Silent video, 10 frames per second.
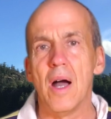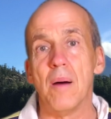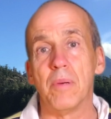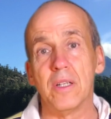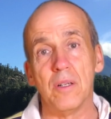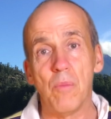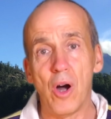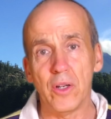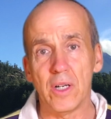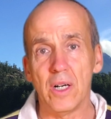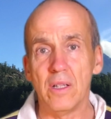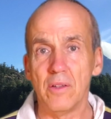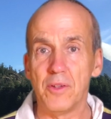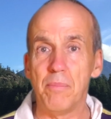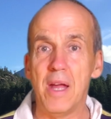But in a monohull,
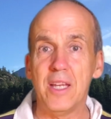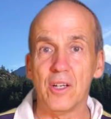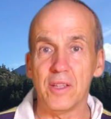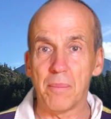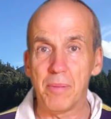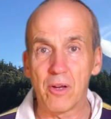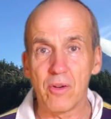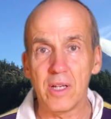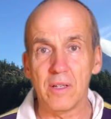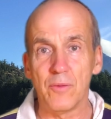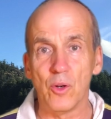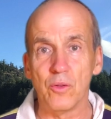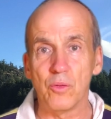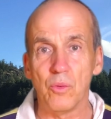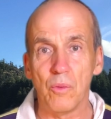depending on the period of
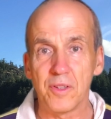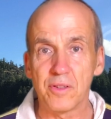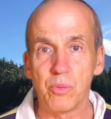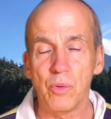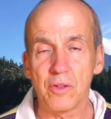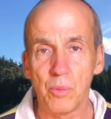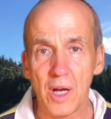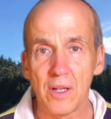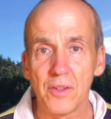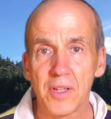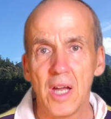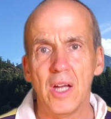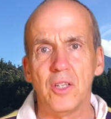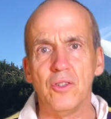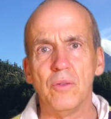those swells,
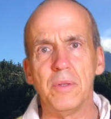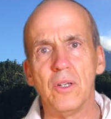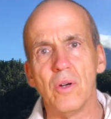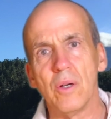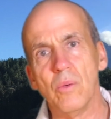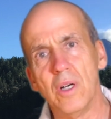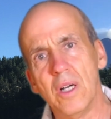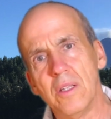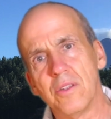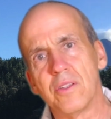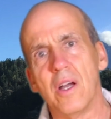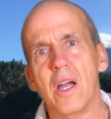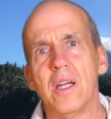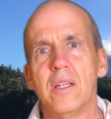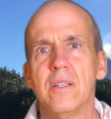you'll be going one
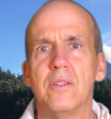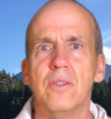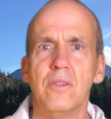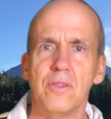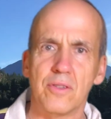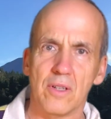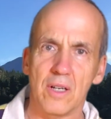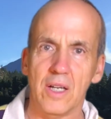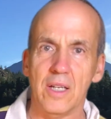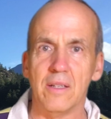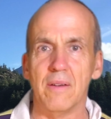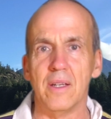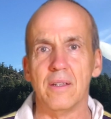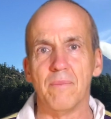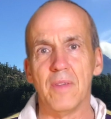side, two side.
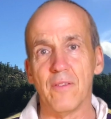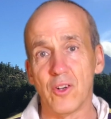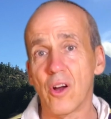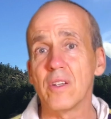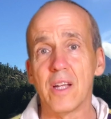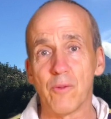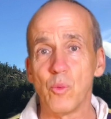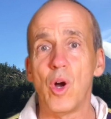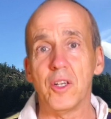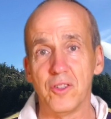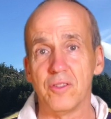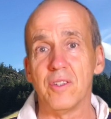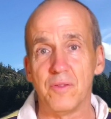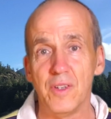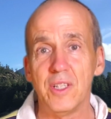And if Carly ever watches this
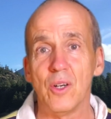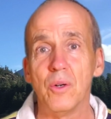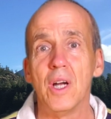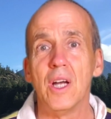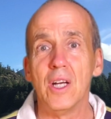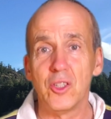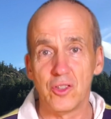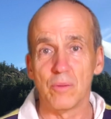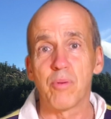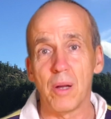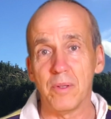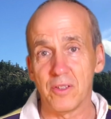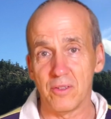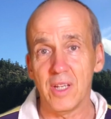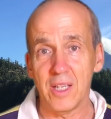video, she'll probably
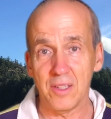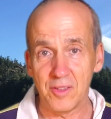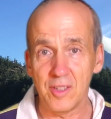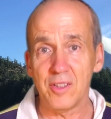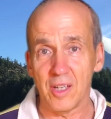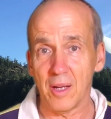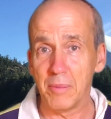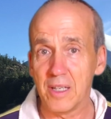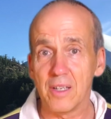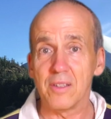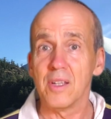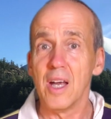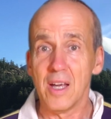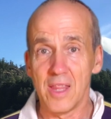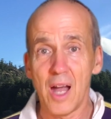start getting seasick, because
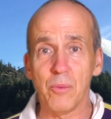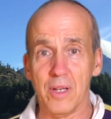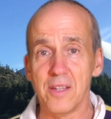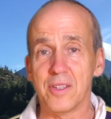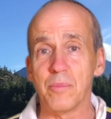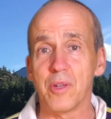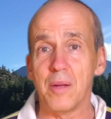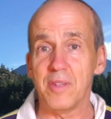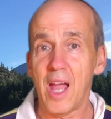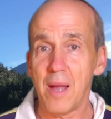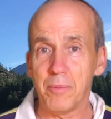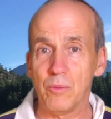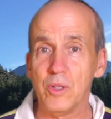that would sometimes happen.